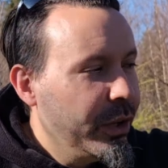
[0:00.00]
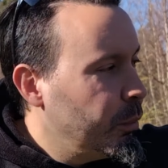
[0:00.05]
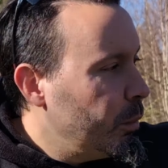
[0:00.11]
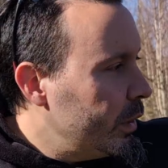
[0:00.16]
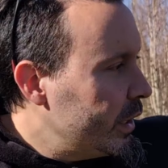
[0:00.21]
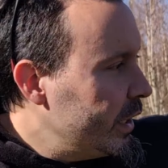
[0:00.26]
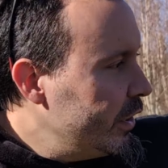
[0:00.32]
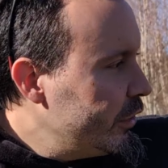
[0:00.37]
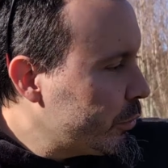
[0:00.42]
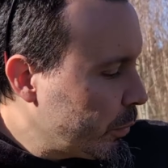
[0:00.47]

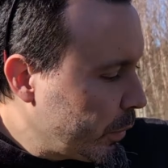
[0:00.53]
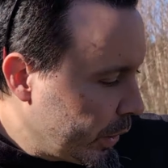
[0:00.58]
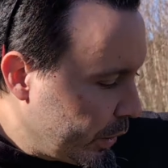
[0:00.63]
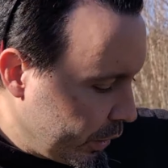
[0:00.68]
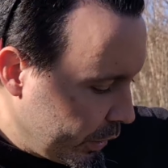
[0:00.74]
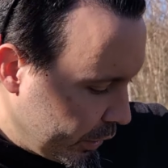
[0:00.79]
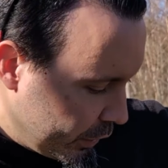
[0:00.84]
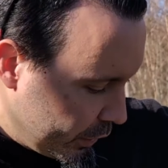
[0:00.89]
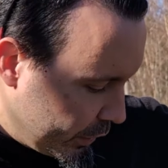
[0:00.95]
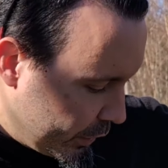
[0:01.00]
Well,
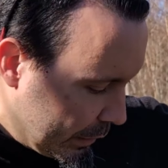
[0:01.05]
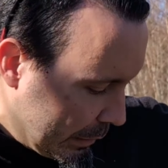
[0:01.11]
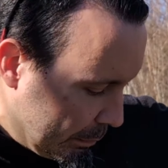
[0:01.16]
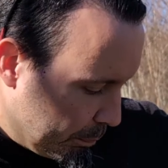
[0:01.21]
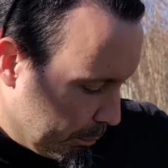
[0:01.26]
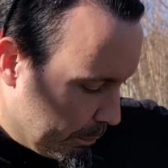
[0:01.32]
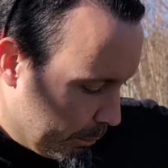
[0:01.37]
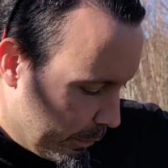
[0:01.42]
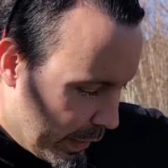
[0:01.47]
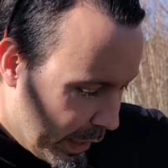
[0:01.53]

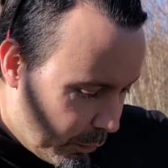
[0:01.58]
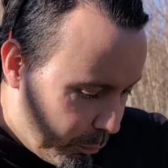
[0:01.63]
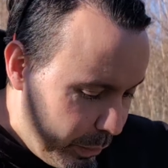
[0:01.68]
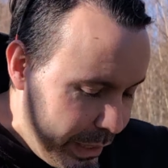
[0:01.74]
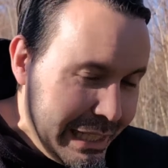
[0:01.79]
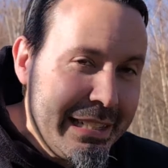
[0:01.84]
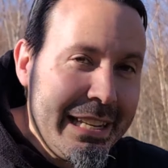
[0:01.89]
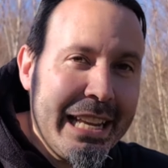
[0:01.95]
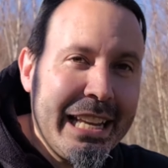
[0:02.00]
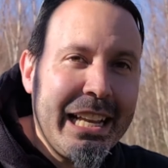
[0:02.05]

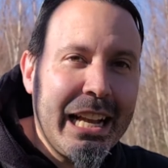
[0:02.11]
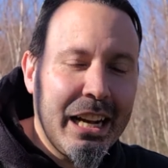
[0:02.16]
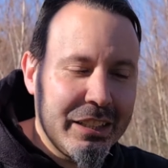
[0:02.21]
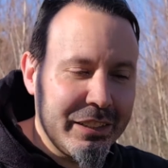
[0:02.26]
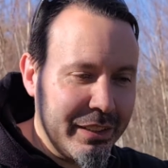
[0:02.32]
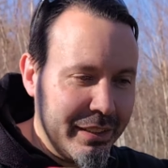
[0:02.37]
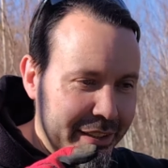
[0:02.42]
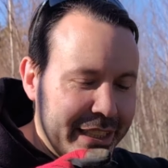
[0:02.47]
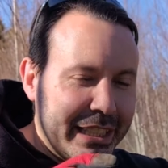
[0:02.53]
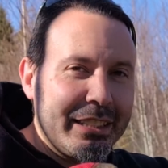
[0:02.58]
we dig
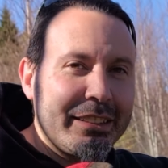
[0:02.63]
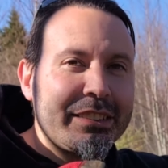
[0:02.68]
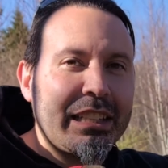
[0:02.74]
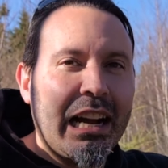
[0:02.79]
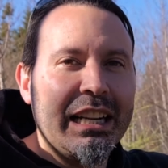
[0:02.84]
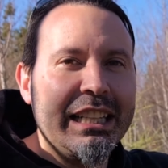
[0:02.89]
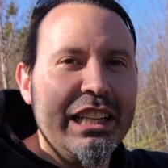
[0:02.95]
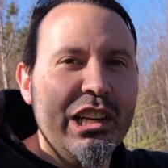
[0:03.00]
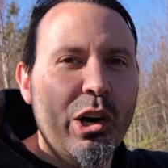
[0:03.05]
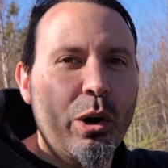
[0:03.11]
a little
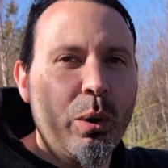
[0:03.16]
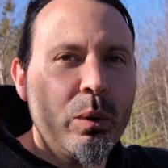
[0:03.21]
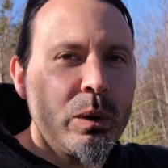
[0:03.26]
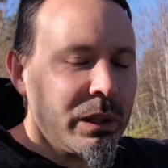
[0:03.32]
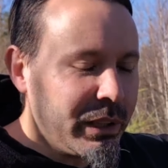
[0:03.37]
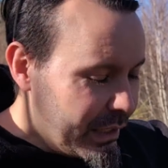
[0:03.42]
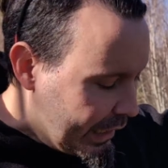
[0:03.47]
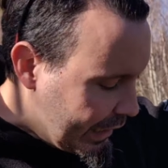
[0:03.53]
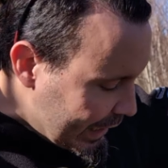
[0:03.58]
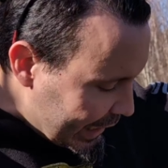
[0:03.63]
tiny
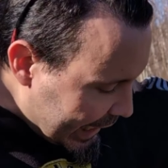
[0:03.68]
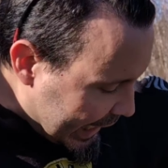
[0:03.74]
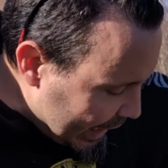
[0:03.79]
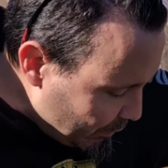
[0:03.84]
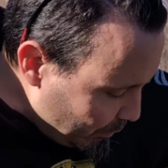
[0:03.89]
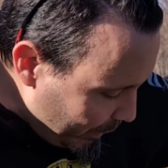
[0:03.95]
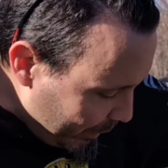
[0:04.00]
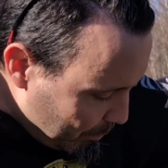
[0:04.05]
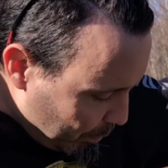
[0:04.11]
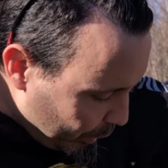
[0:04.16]
hole
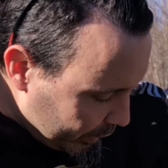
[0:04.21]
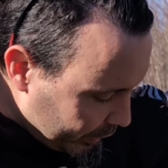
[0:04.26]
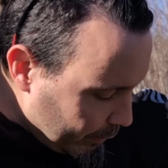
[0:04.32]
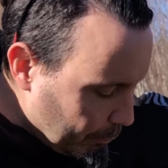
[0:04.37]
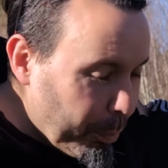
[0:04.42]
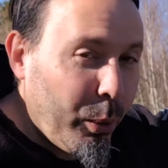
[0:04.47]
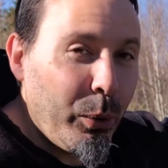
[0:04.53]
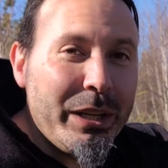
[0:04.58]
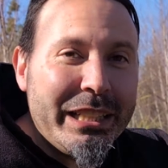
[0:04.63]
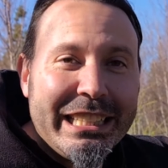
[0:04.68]
and we put the
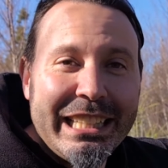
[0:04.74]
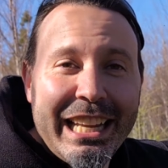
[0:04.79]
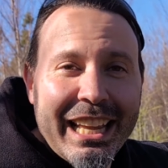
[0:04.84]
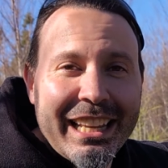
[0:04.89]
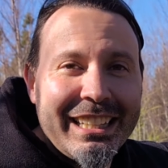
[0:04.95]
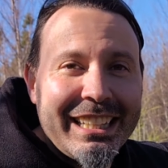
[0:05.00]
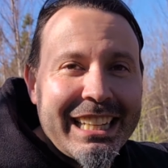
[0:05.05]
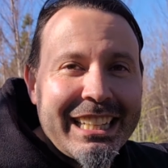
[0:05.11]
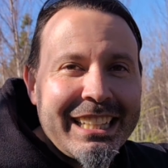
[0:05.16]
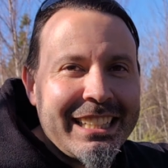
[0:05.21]
pointy
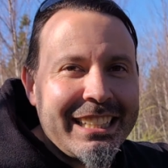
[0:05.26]
end in